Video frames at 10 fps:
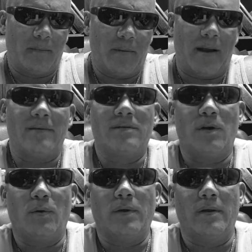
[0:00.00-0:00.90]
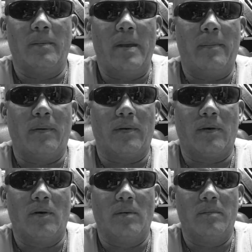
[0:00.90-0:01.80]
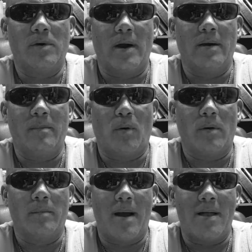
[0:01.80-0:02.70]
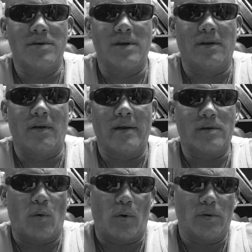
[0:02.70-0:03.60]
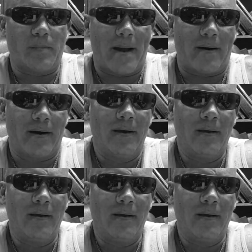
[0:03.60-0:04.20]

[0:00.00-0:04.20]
Not insulting the people that are home trying to port and polish, get a little extra horsepower.